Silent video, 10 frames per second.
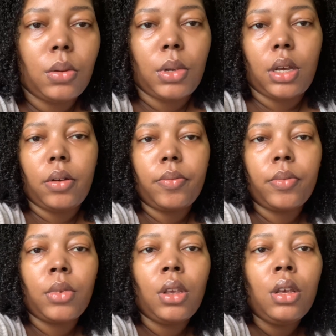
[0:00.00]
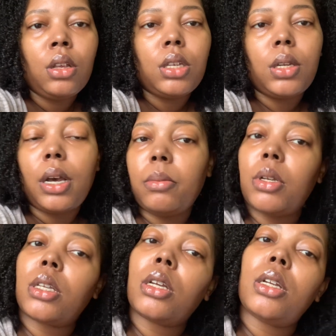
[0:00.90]
we go. So I'm
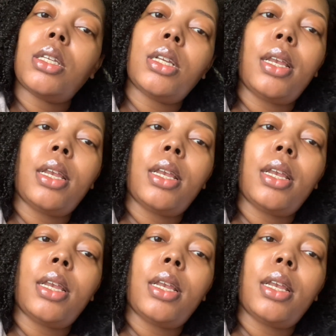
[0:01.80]
just gonna sit